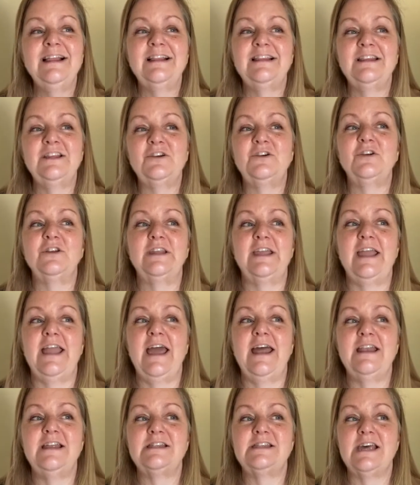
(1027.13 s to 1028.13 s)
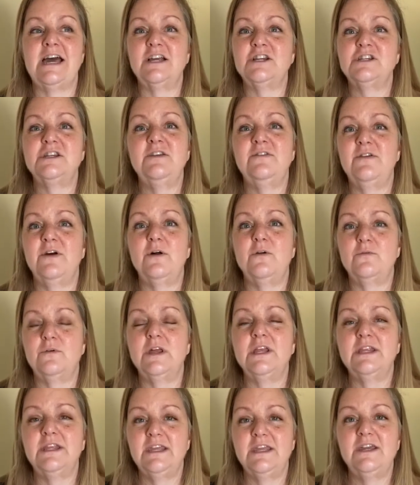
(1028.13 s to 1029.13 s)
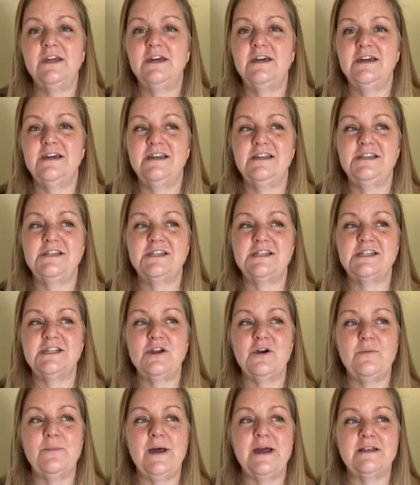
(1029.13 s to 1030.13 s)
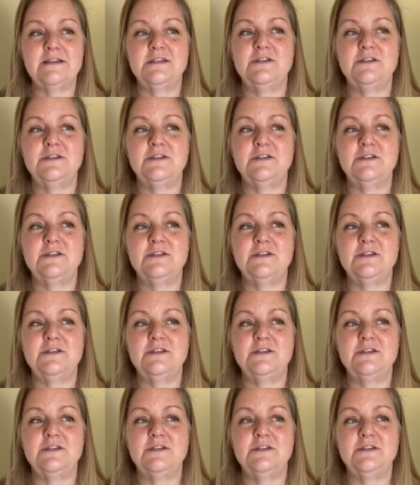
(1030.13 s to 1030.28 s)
literally, and it's actually felt really good just to go back